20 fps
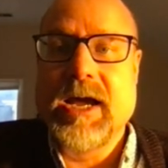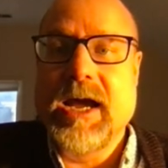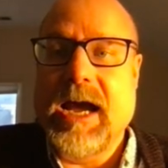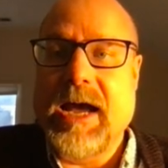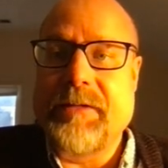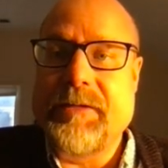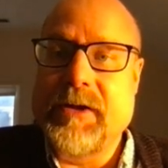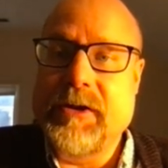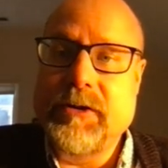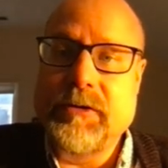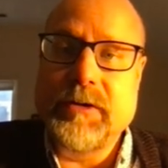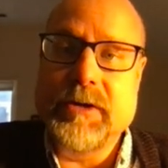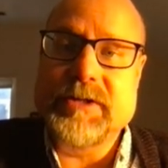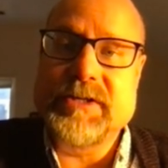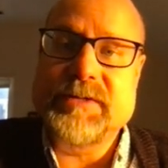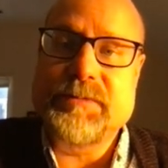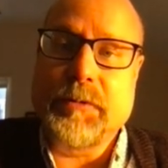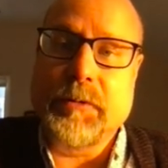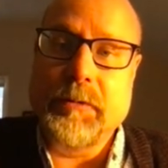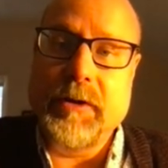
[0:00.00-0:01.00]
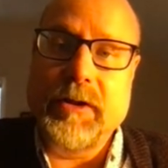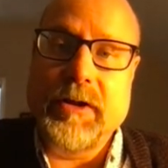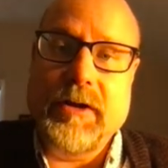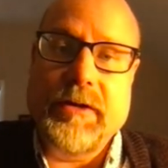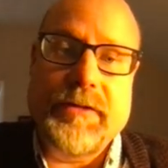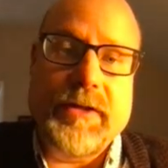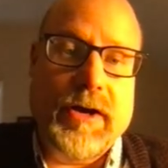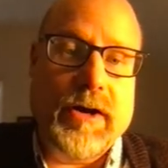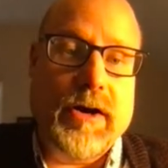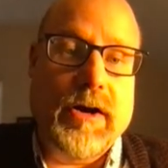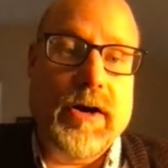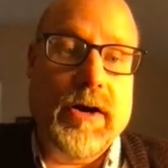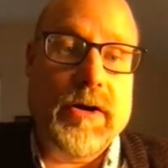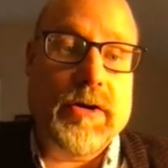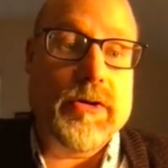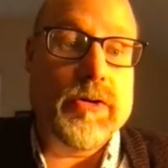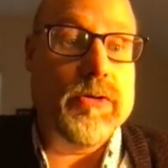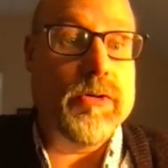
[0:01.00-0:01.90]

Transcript: And then you get spirilla that are